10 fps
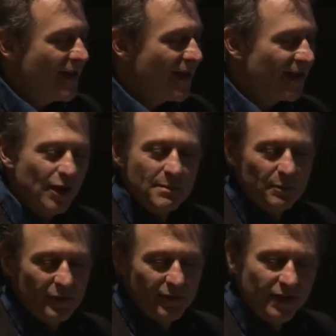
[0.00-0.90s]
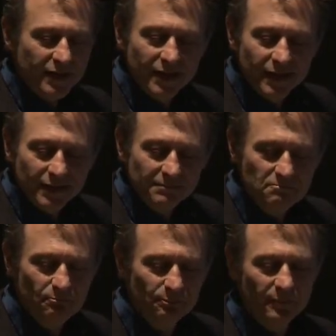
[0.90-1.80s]
And I remember thinking,
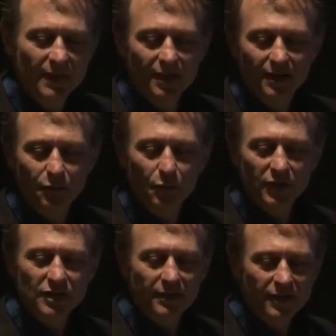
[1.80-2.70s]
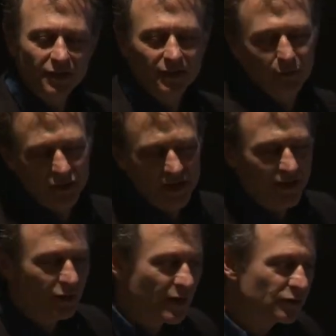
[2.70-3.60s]
which I think
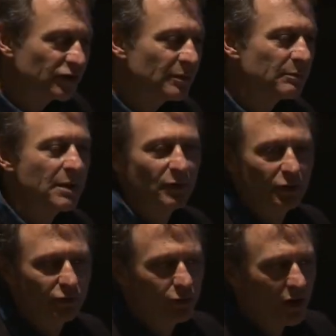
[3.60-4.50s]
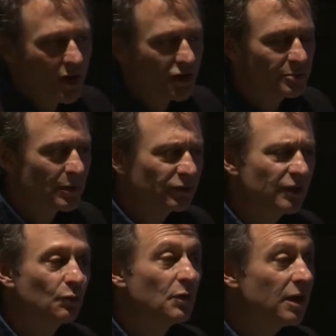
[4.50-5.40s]
in retrospect might be a little too harsh, but I was
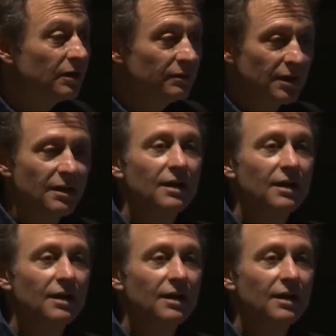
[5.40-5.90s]
thinking, well,